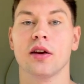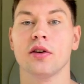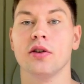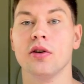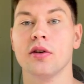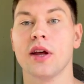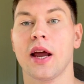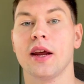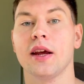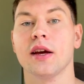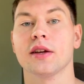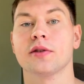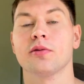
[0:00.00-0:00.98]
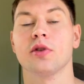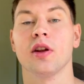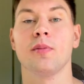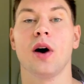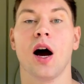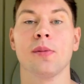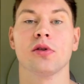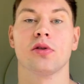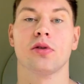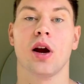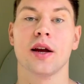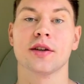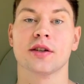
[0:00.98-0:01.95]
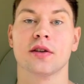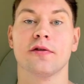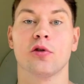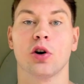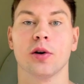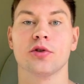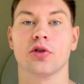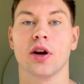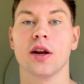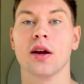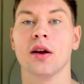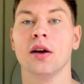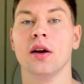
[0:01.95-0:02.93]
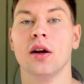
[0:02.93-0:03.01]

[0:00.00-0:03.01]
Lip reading: you know that he has really popularized forearm training.